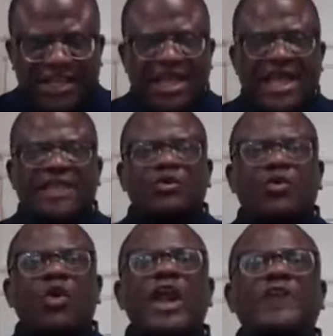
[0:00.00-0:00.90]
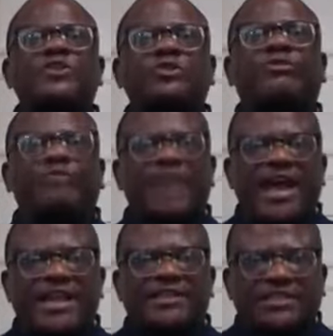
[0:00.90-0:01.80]
And where do you
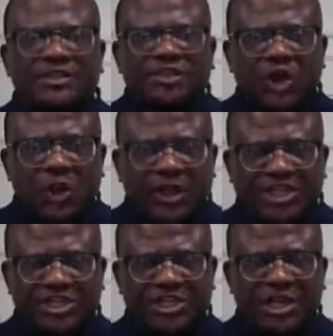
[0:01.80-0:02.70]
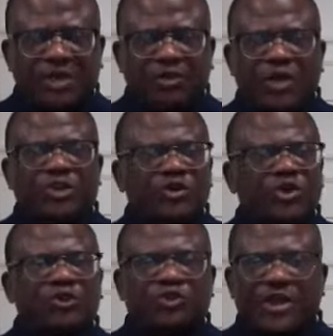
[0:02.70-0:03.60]
find the knowledge? When you
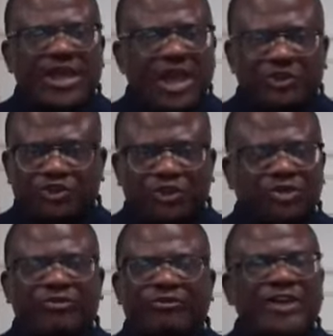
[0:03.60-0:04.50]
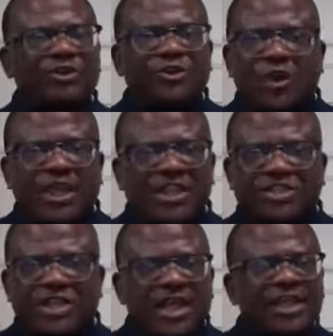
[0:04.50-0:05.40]
go to a country, you find the
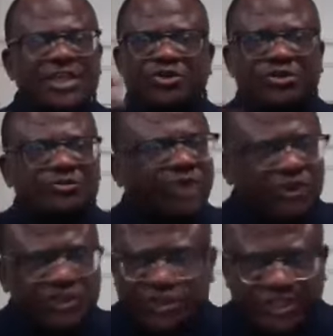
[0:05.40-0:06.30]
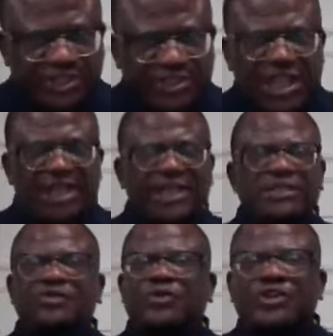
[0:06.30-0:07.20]
knowledge in universities,
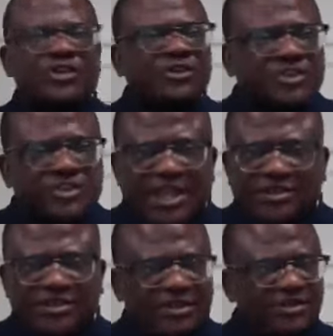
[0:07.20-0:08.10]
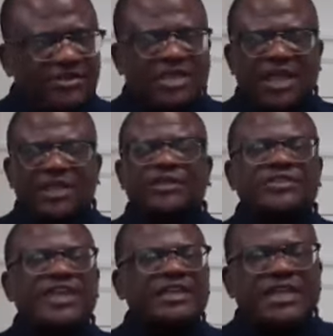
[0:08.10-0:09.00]
in research centers, in
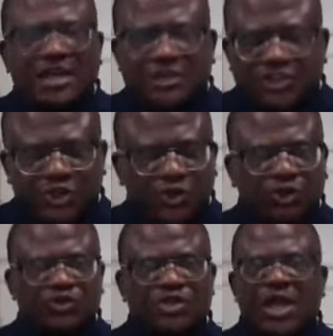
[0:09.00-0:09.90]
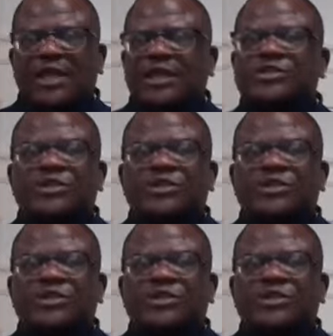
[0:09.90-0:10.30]
technical schools, in